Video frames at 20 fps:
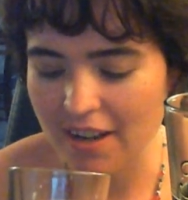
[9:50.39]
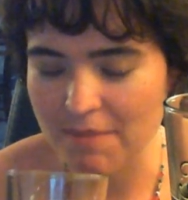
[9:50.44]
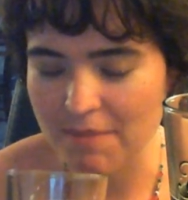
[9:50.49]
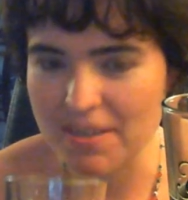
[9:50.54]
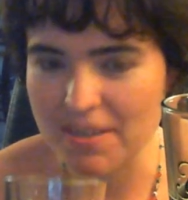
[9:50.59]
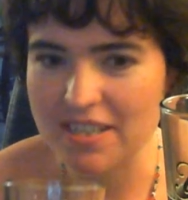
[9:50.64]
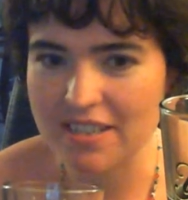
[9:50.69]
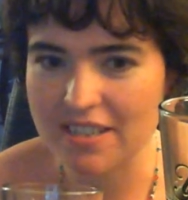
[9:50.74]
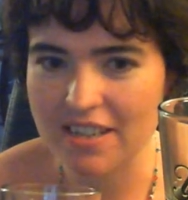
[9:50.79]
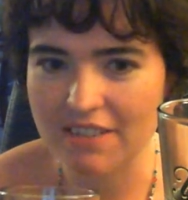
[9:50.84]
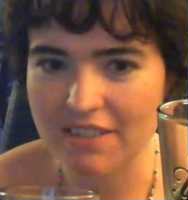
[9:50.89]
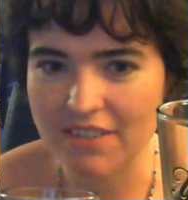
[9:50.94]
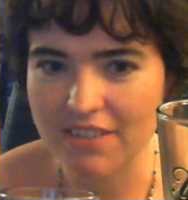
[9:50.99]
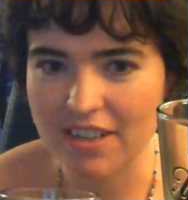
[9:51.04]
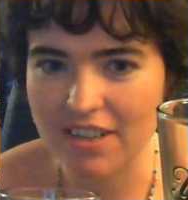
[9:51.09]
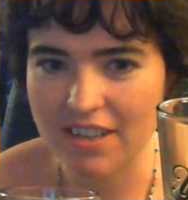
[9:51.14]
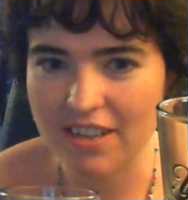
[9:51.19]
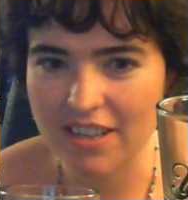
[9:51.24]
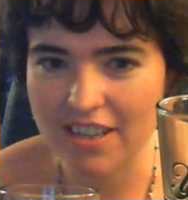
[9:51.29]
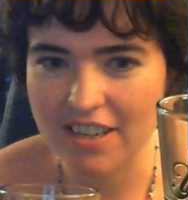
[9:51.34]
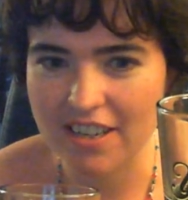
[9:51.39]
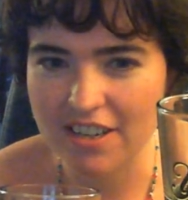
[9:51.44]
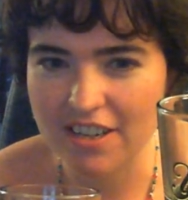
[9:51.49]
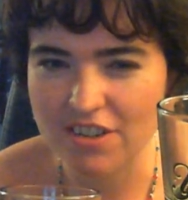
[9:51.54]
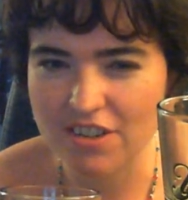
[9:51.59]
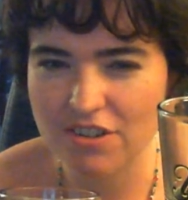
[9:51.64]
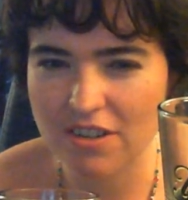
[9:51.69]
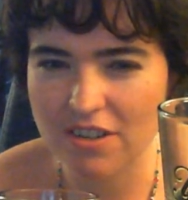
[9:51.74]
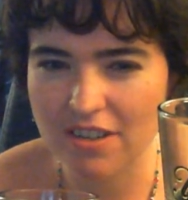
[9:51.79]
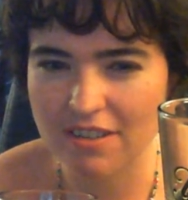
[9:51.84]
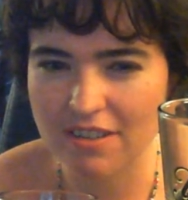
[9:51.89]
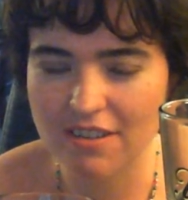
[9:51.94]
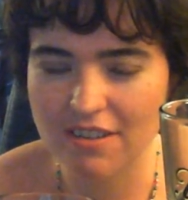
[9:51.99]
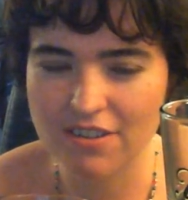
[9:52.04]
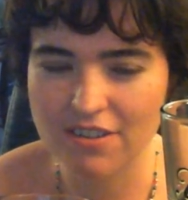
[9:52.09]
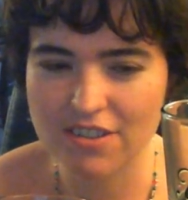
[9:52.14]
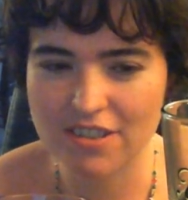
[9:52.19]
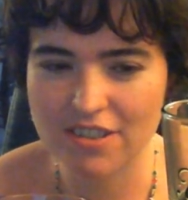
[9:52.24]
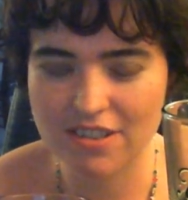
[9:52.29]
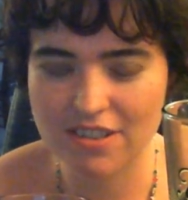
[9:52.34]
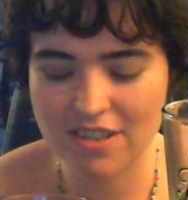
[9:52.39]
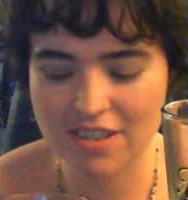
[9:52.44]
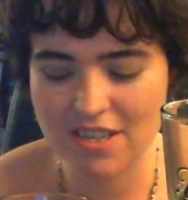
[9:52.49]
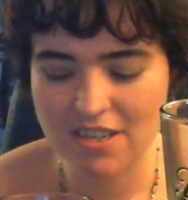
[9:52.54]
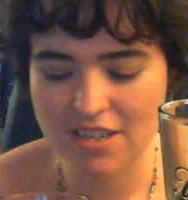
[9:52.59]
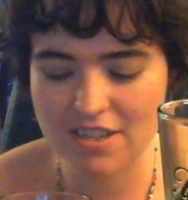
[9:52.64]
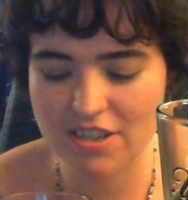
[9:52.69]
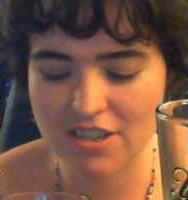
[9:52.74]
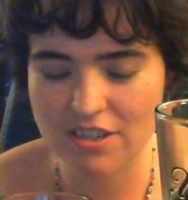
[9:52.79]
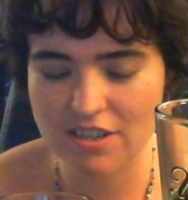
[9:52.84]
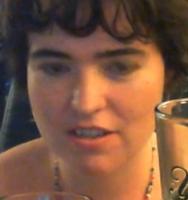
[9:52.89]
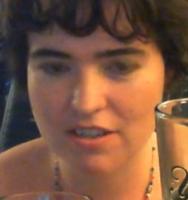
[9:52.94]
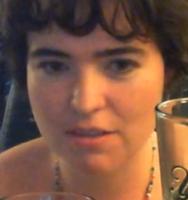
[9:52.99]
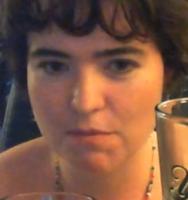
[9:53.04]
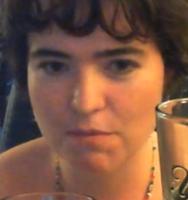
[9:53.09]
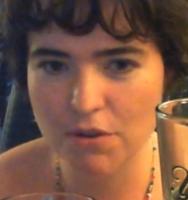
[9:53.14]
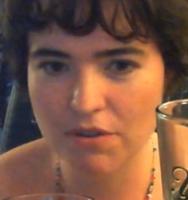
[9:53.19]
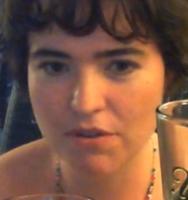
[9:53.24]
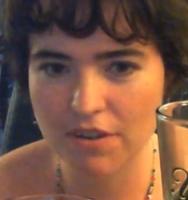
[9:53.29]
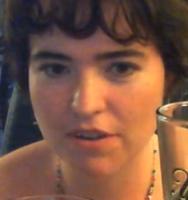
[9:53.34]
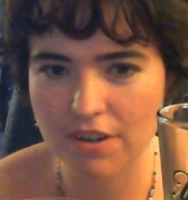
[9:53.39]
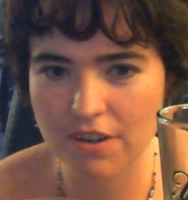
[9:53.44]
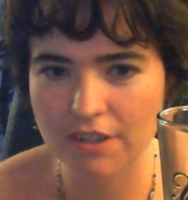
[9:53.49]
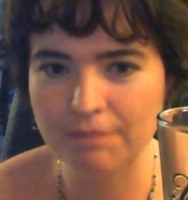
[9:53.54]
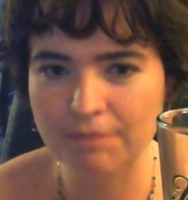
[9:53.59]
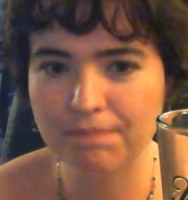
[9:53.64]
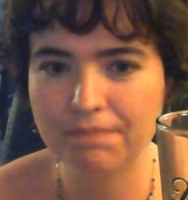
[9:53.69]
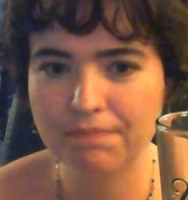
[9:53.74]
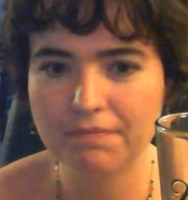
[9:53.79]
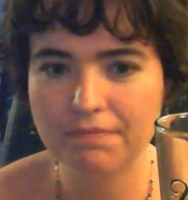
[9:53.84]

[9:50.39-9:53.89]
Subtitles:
This is definitely Guinness. This is just smoother.